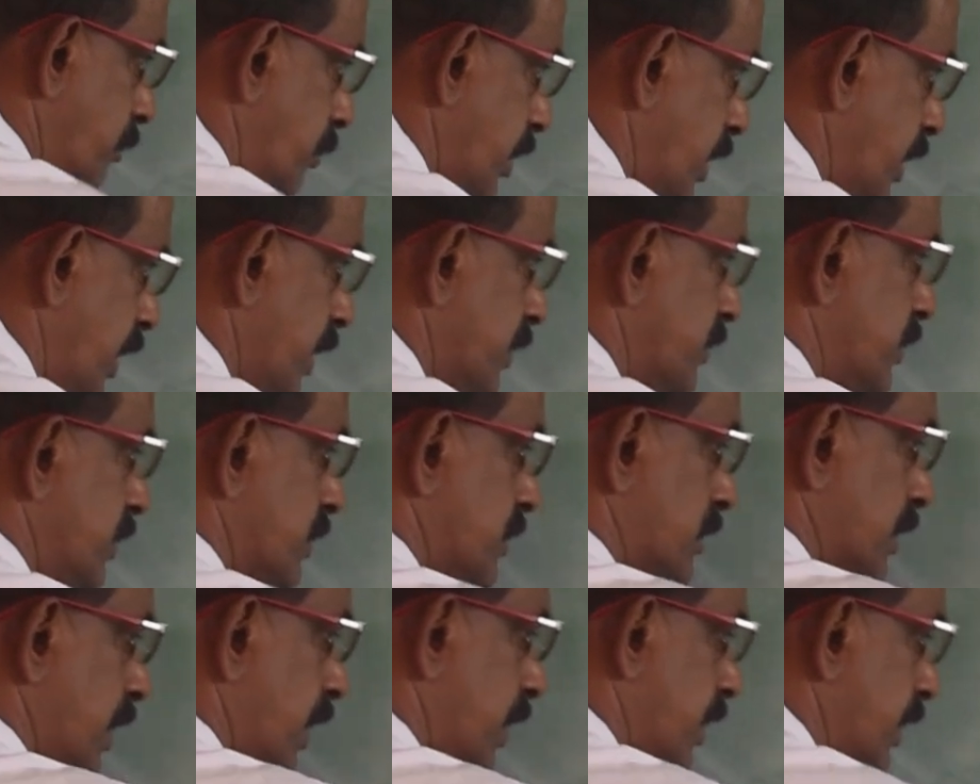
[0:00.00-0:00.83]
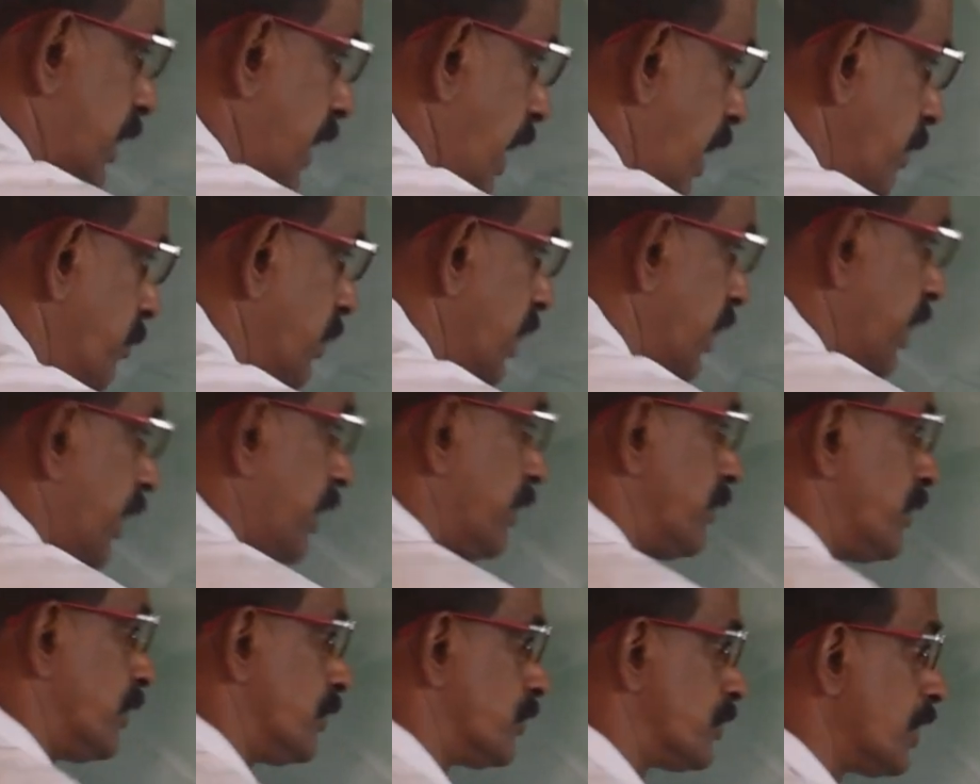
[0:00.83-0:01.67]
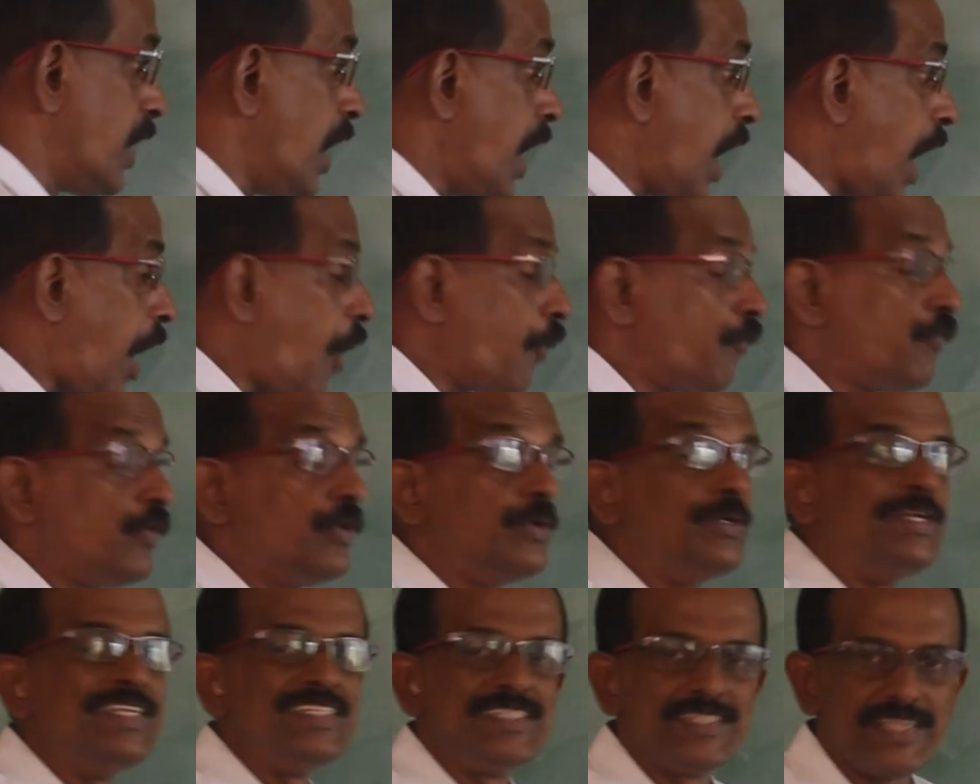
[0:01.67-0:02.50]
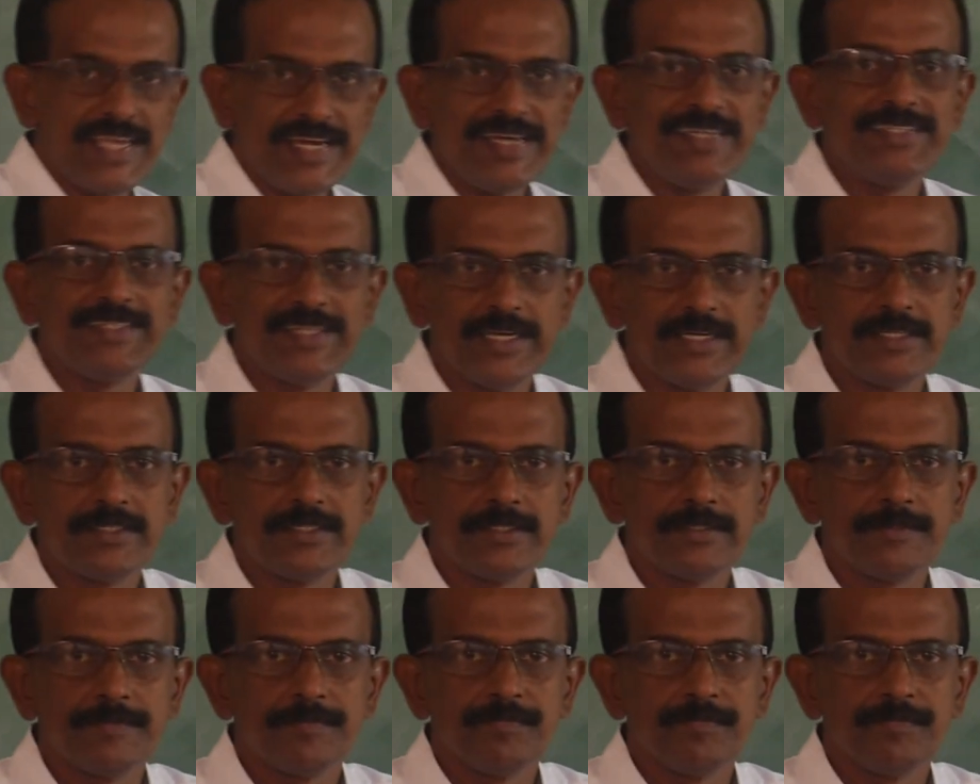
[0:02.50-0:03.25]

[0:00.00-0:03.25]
be like this, it can be like this. How you decide that?